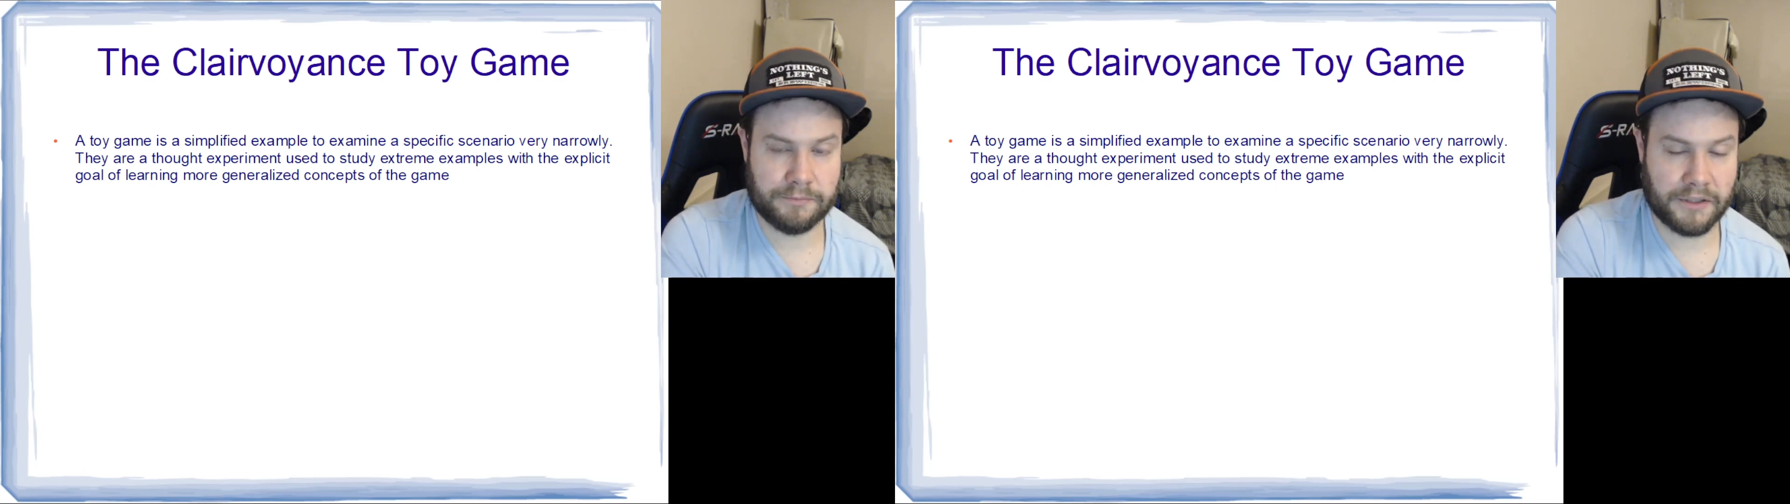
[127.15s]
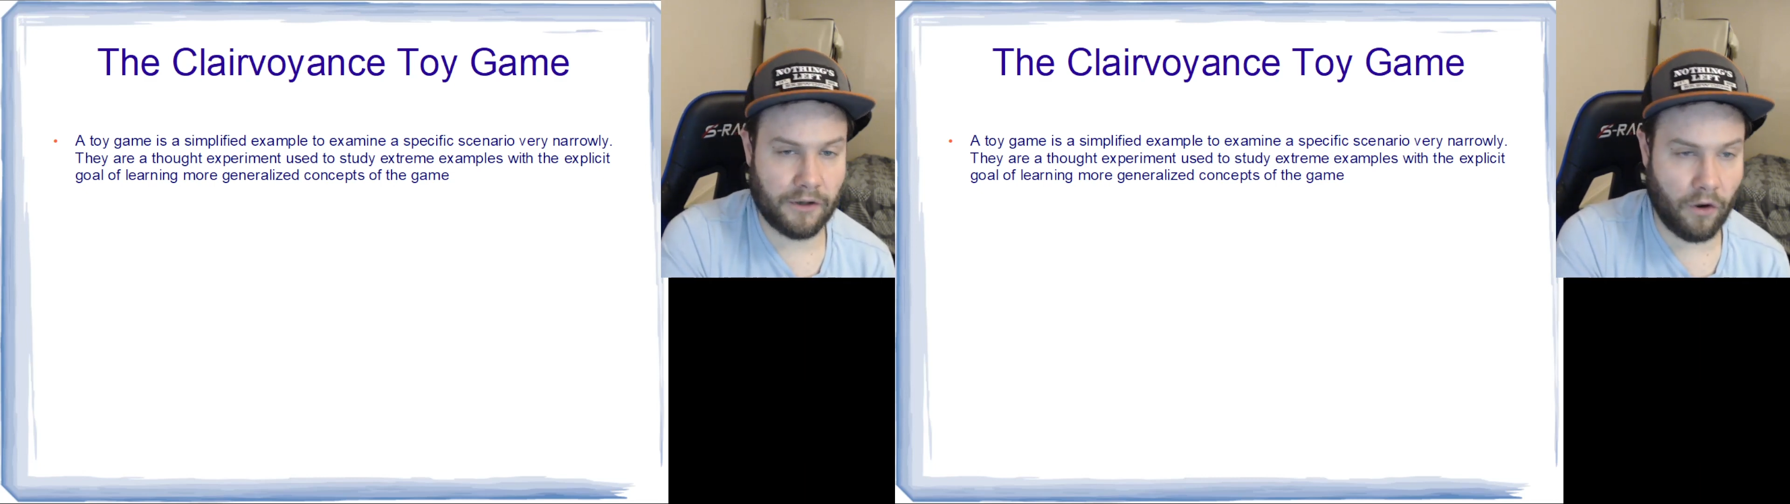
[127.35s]

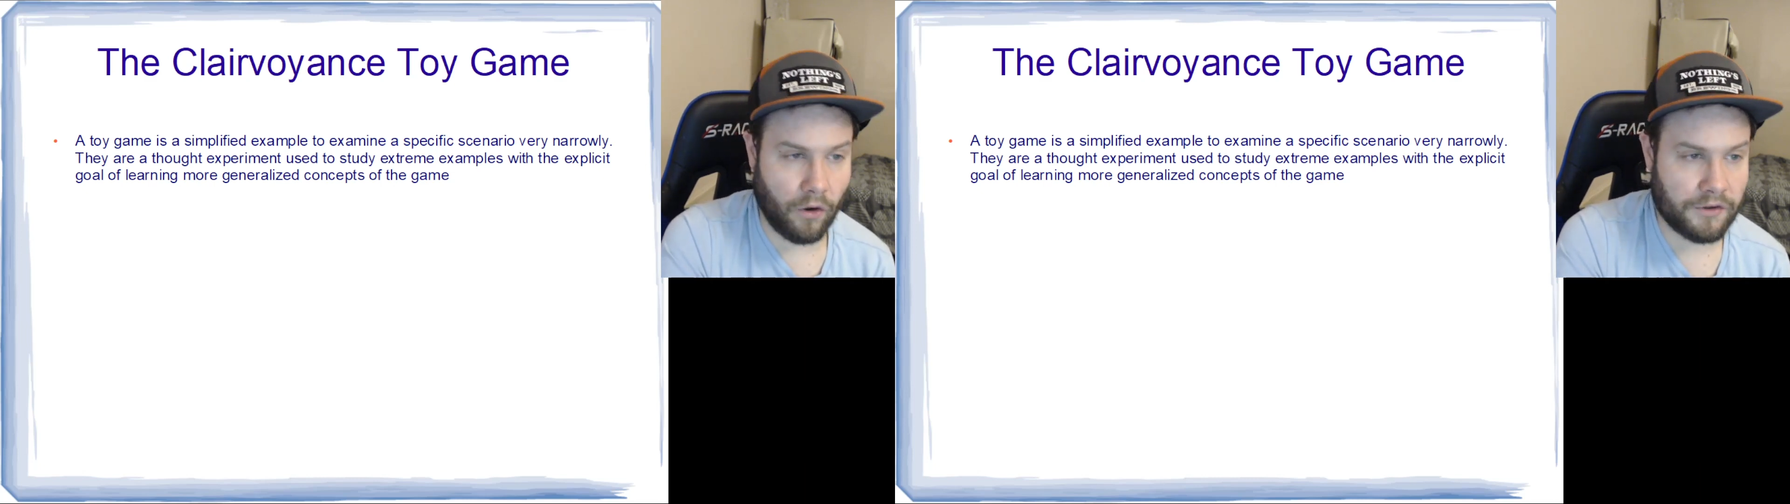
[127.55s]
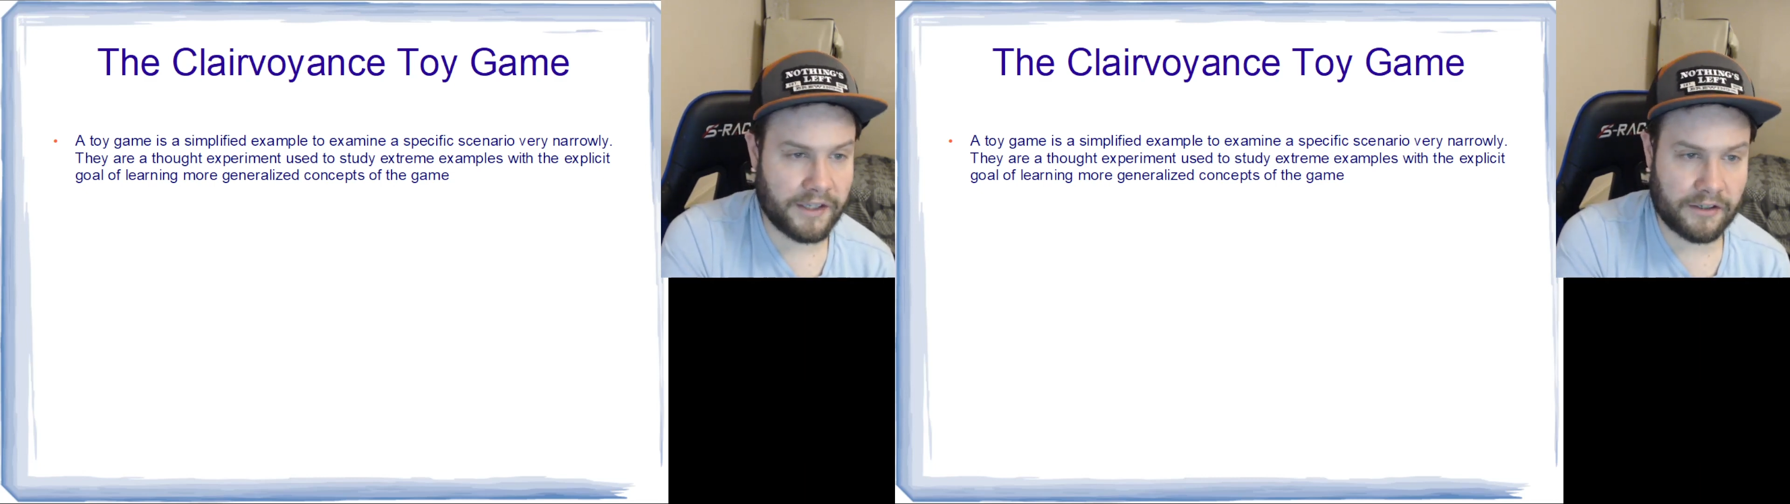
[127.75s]
but
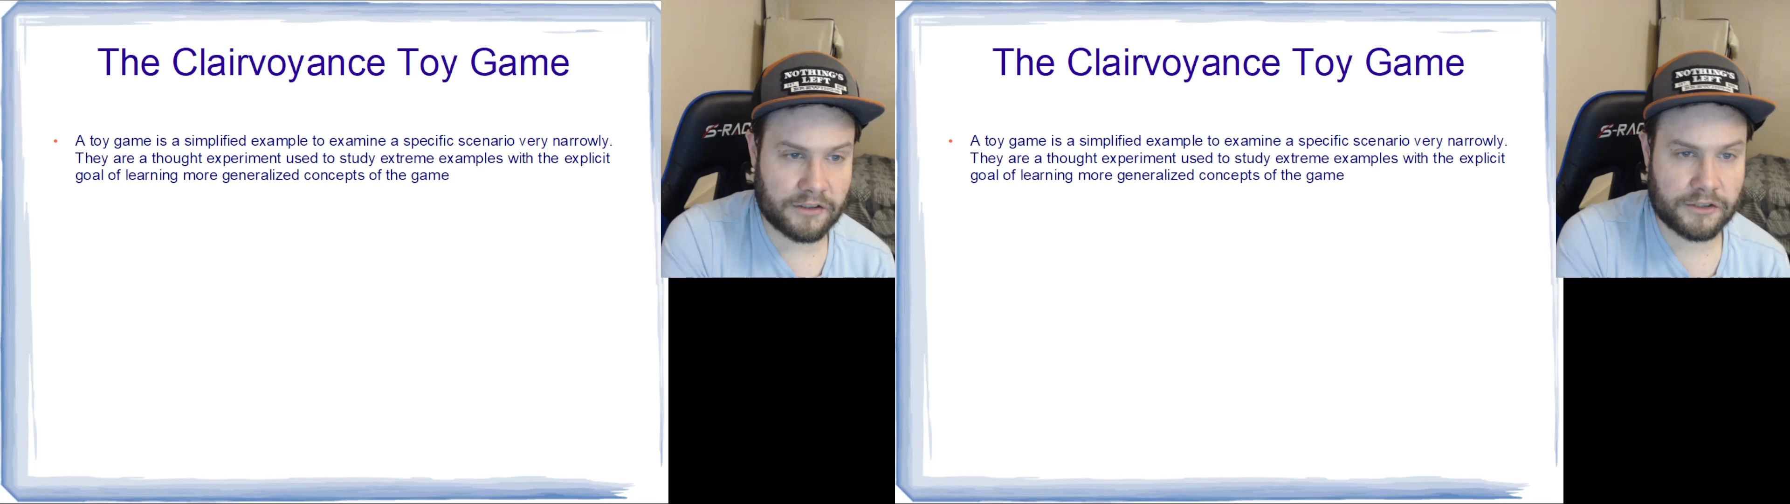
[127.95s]
all they are